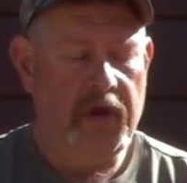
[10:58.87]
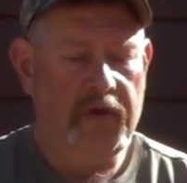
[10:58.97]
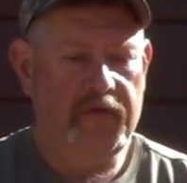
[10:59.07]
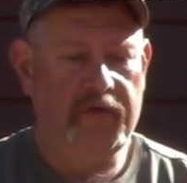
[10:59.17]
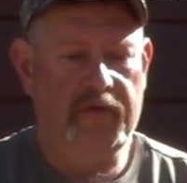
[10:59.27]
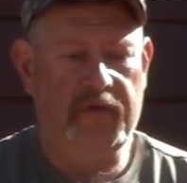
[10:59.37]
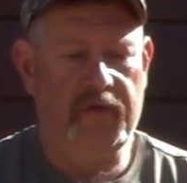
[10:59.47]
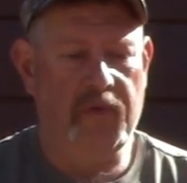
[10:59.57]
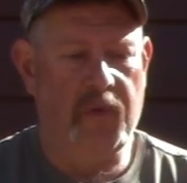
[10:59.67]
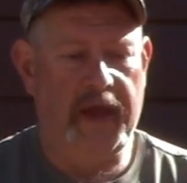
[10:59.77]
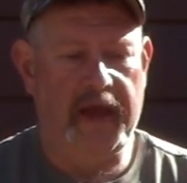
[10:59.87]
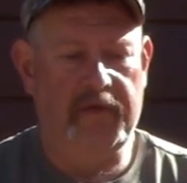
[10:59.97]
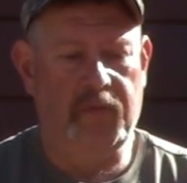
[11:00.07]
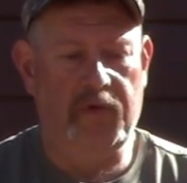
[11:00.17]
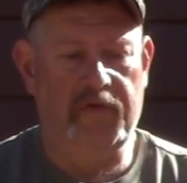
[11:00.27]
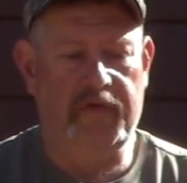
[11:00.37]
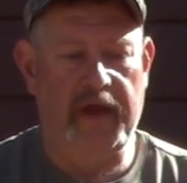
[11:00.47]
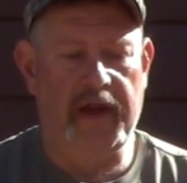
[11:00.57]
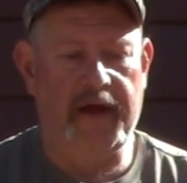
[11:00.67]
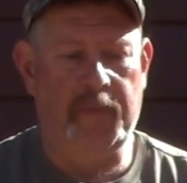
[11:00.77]
just the way I would
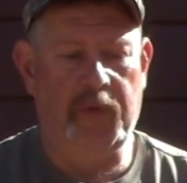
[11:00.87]
set up.